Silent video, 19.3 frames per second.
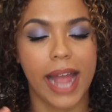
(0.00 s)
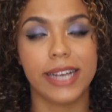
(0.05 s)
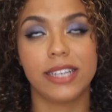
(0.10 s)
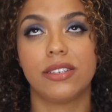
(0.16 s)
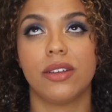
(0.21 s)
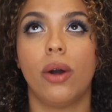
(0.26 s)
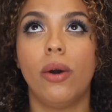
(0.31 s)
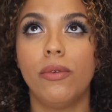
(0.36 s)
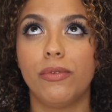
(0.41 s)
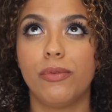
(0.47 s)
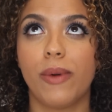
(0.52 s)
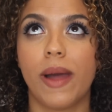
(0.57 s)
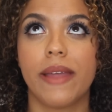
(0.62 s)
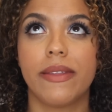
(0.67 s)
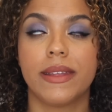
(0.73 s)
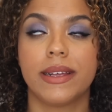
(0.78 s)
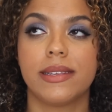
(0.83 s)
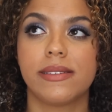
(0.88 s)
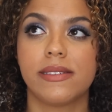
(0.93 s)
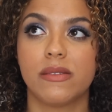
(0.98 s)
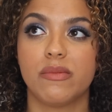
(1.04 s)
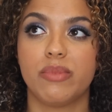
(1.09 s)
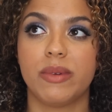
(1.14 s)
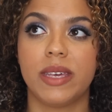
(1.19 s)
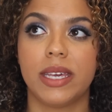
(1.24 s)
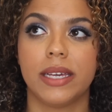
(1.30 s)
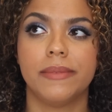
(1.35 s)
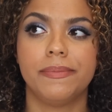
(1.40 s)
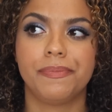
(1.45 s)
I don't find this to
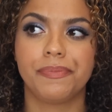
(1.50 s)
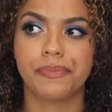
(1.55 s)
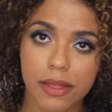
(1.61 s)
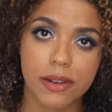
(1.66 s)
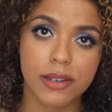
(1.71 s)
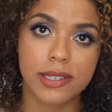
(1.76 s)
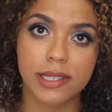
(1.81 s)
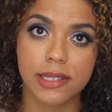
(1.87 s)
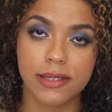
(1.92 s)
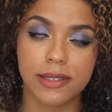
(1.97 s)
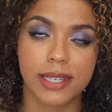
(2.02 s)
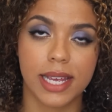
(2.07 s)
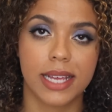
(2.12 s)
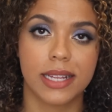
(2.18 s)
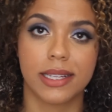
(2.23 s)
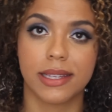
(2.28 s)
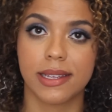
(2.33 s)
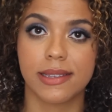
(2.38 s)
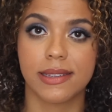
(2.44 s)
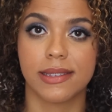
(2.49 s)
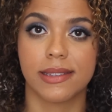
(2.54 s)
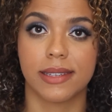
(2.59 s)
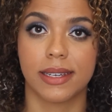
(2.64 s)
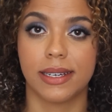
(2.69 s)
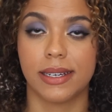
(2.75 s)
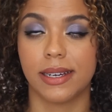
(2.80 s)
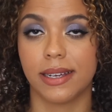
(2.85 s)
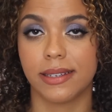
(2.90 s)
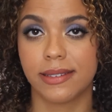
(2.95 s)
be, they're still saying that this is
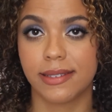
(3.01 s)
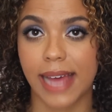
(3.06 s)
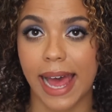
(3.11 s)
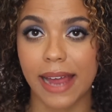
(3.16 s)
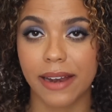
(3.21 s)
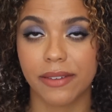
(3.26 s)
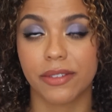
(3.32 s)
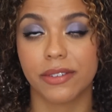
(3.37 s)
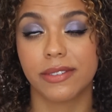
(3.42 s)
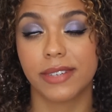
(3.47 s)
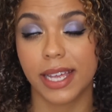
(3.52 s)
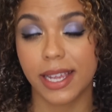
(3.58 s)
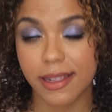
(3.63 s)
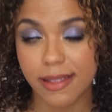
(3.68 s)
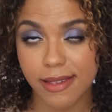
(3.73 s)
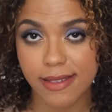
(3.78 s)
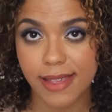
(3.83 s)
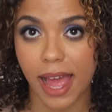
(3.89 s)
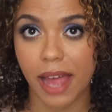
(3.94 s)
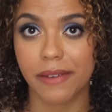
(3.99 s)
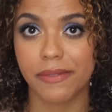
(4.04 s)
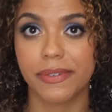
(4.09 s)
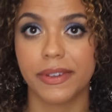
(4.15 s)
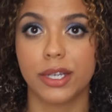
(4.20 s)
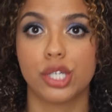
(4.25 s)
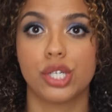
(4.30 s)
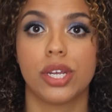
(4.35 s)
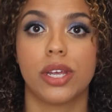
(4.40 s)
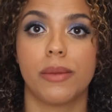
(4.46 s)
a, a satin, they're saying it's a satin
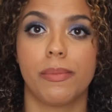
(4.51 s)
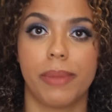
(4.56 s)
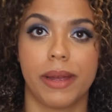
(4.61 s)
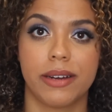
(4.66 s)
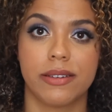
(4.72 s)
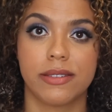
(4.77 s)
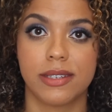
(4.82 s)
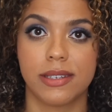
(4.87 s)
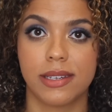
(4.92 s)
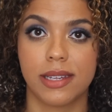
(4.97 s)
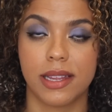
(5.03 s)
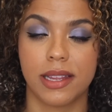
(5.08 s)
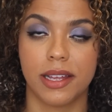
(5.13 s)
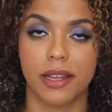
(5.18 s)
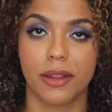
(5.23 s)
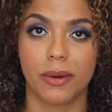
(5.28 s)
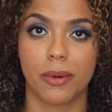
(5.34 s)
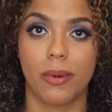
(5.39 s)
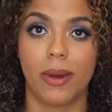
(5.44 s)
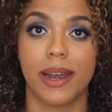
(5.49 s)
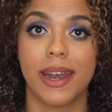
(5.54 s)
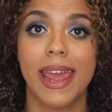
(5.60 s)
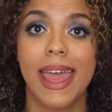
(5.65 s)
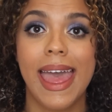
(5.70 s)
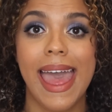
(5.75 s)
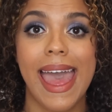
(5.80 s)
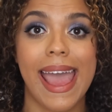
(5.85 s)
finish in comparison to the other one.